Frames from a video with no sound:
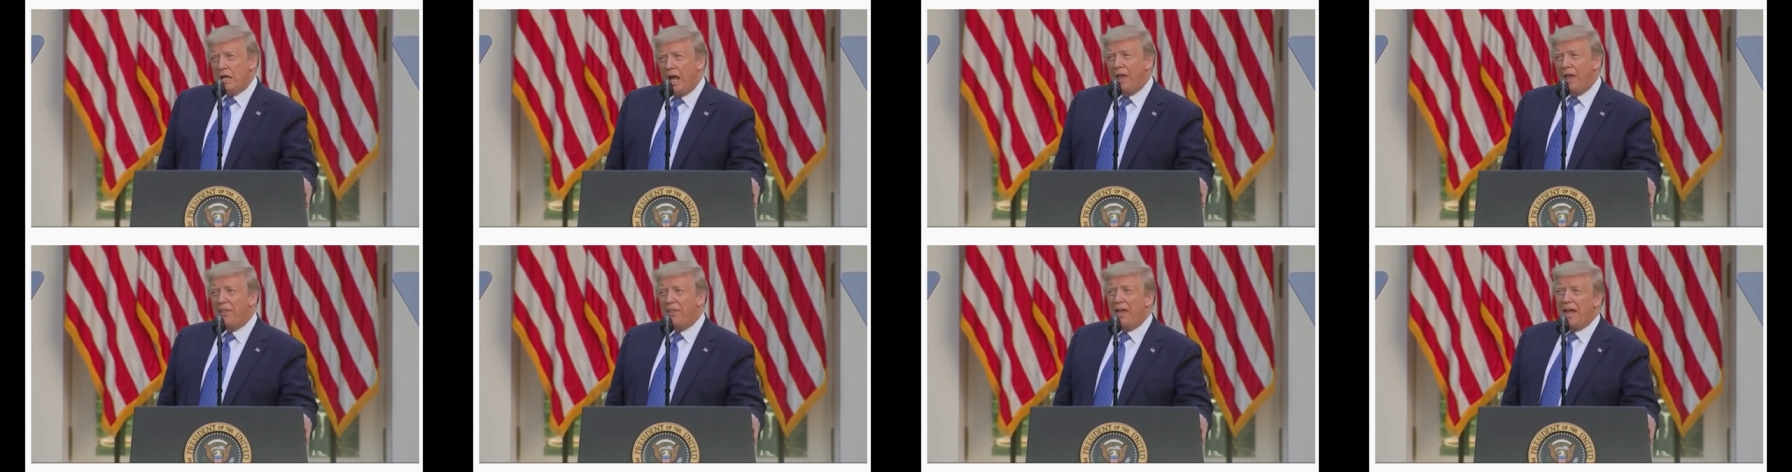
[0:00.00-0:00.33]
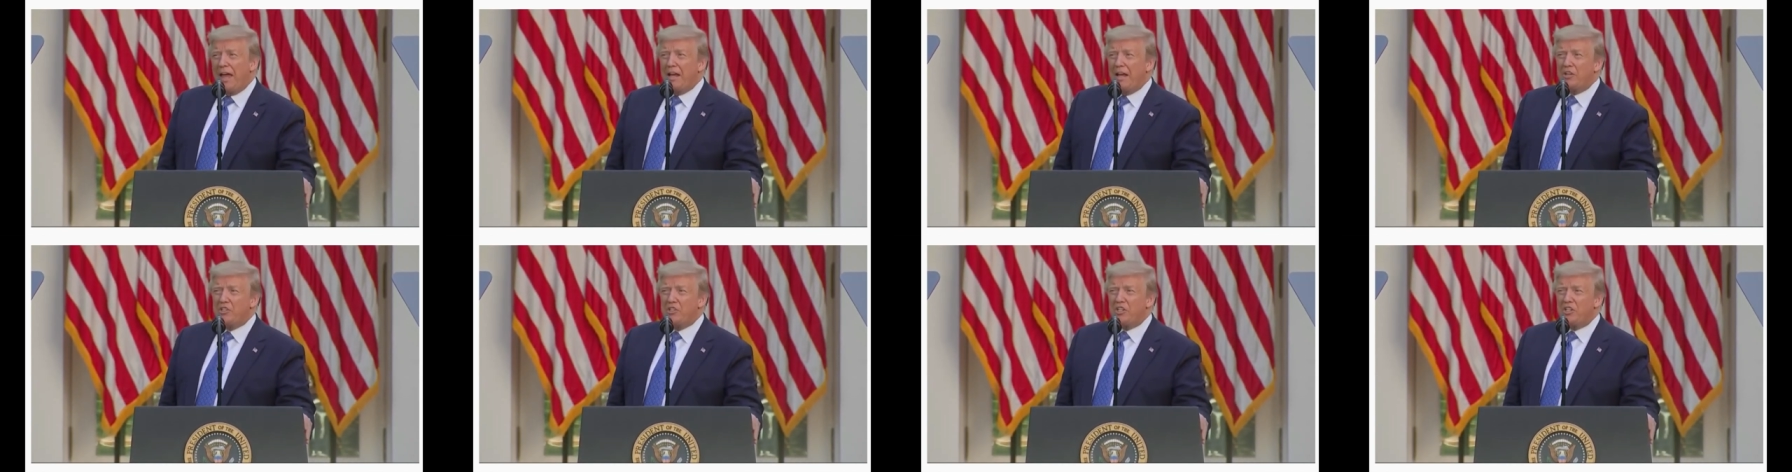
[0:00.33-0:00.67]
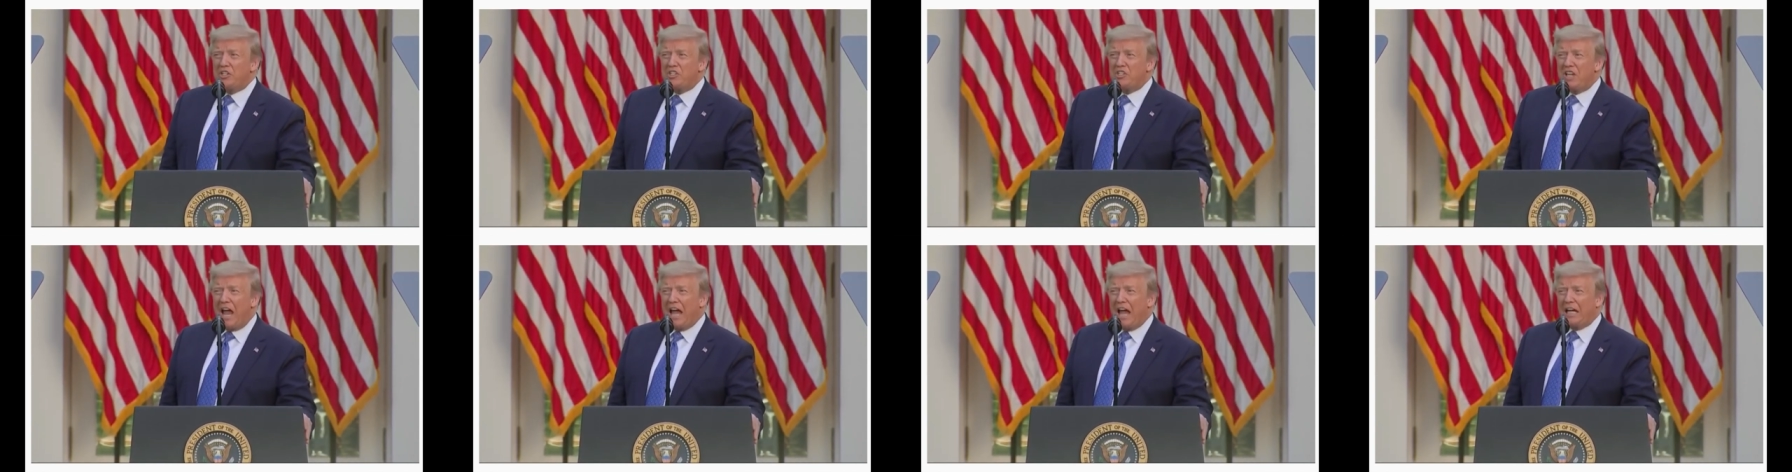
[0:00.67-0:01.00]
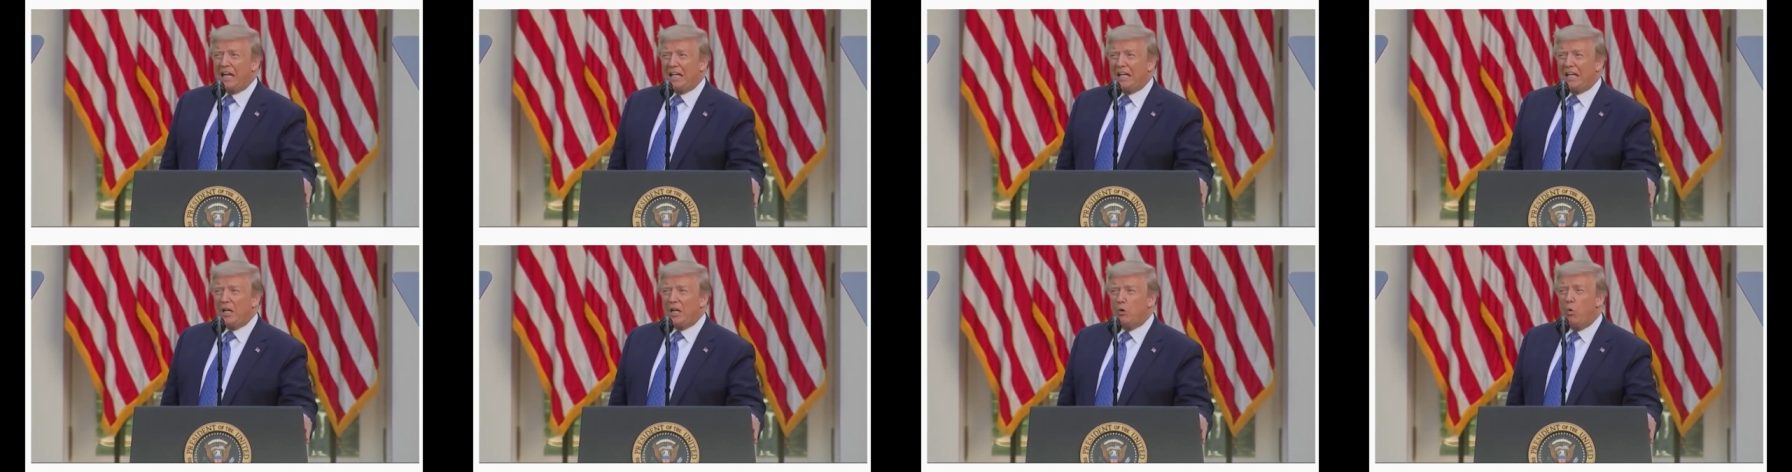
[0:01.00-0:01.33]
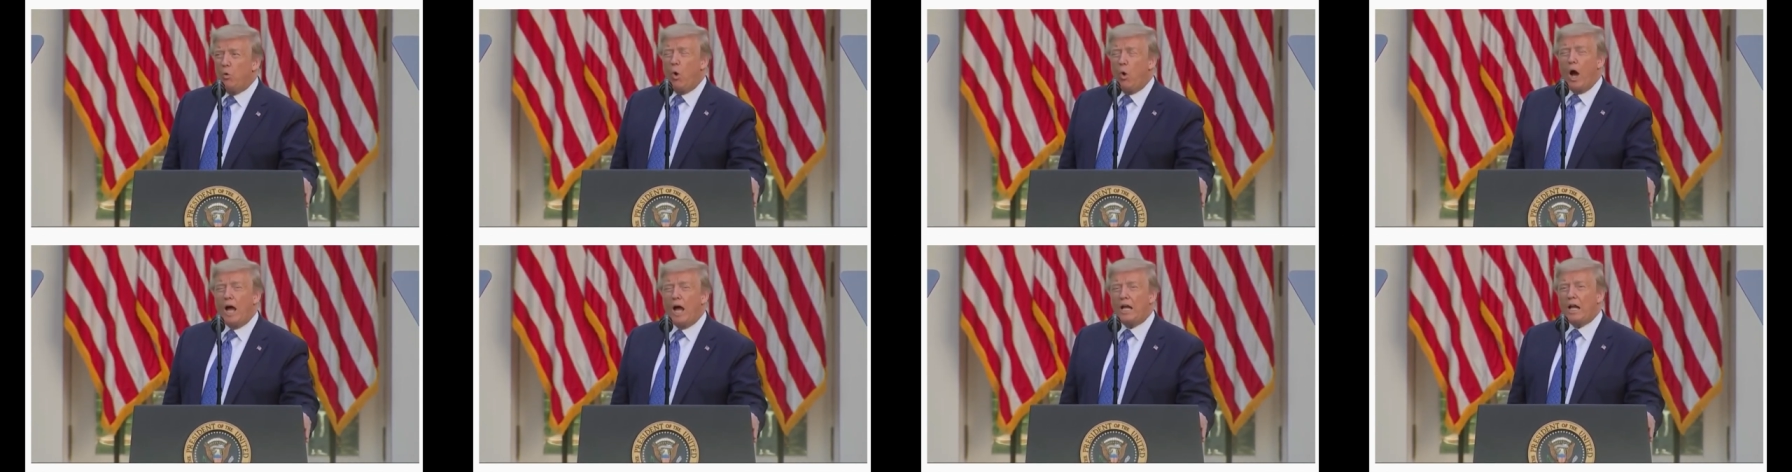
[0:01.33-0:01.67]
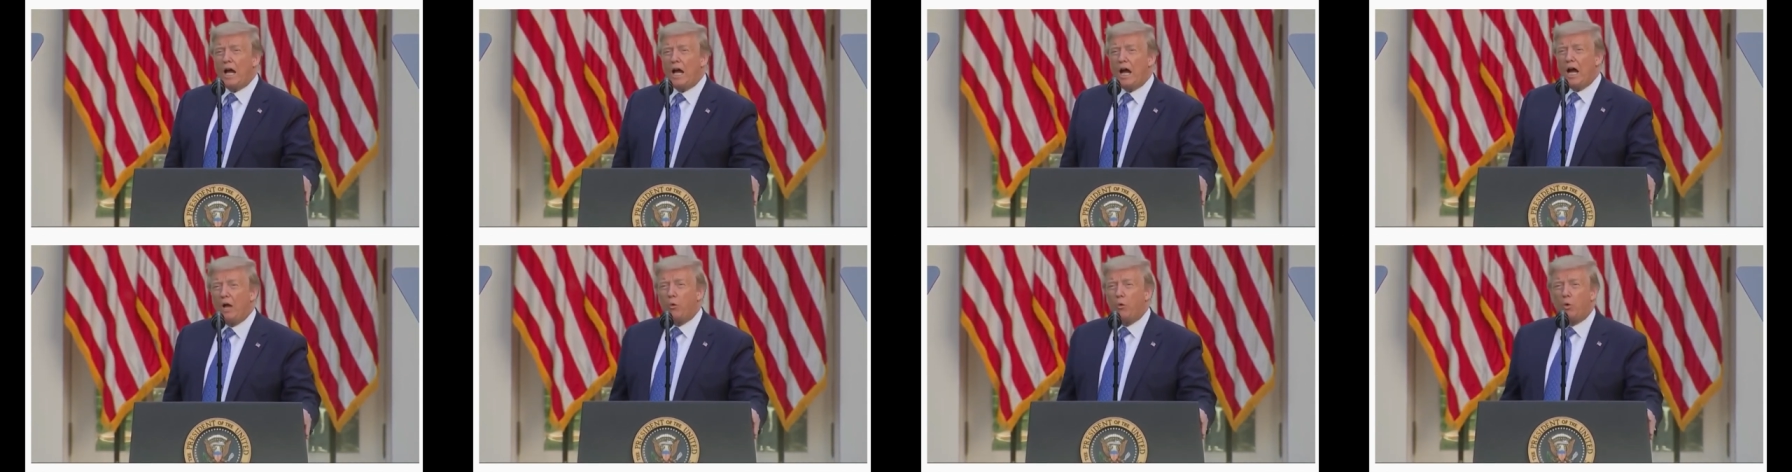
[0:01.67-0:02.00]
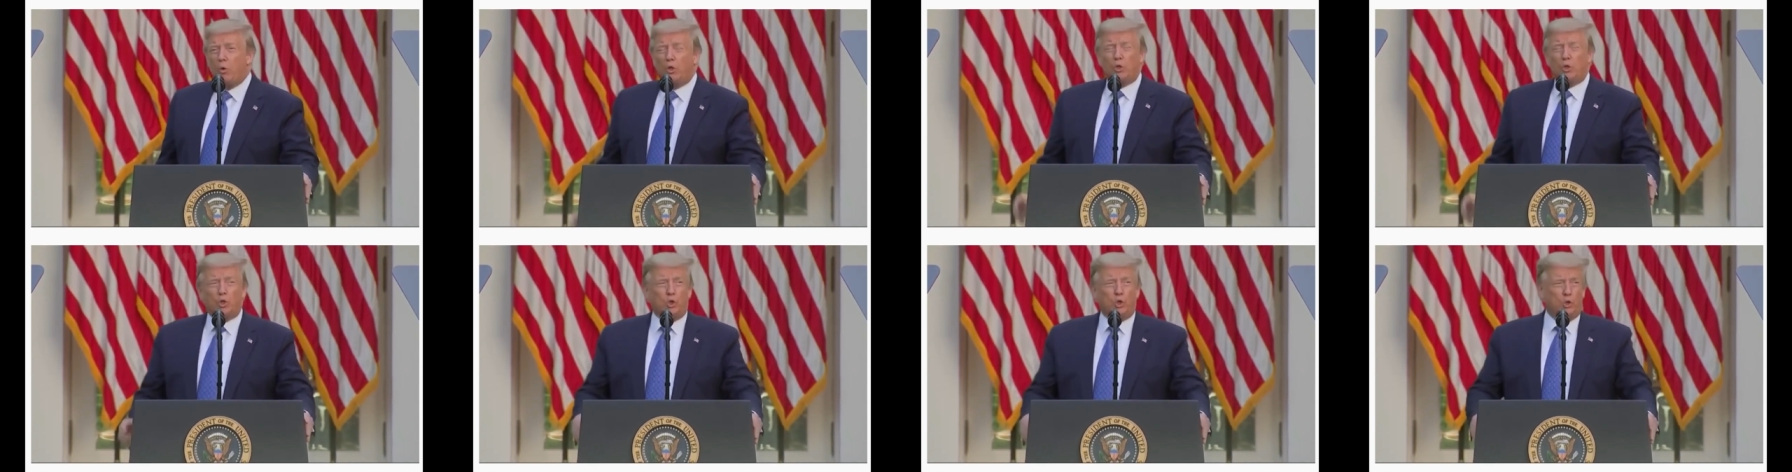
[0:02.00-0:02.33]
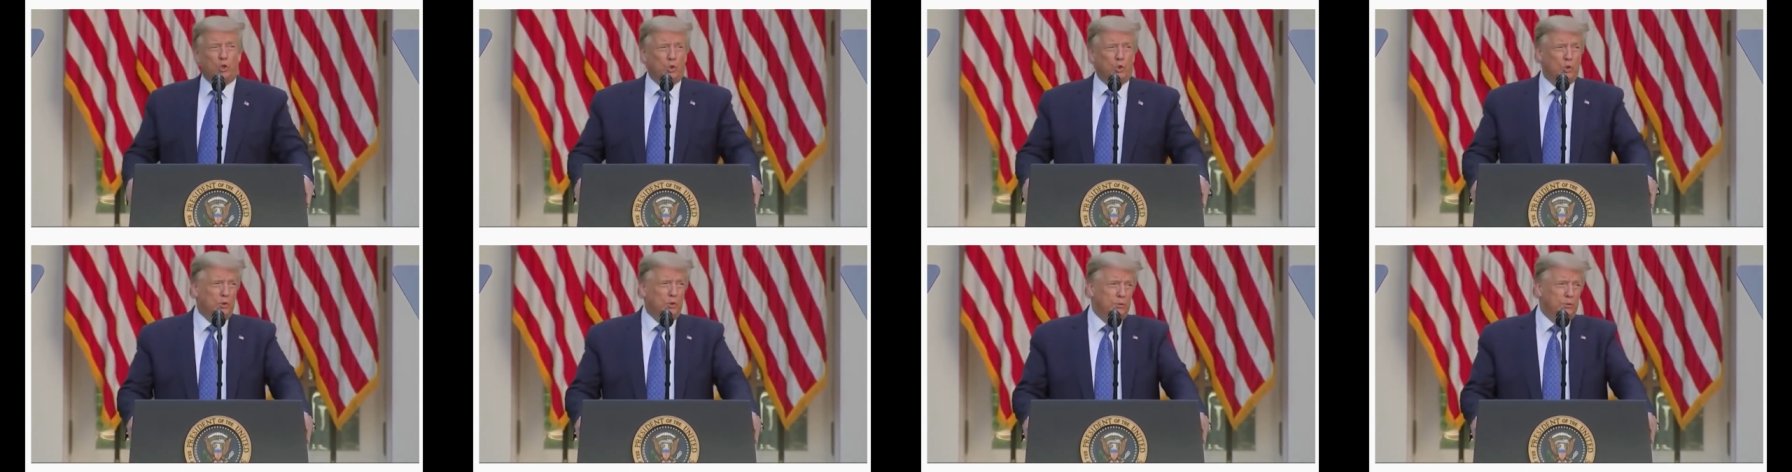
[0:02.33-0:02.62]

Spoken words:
and that is exactly what I will do.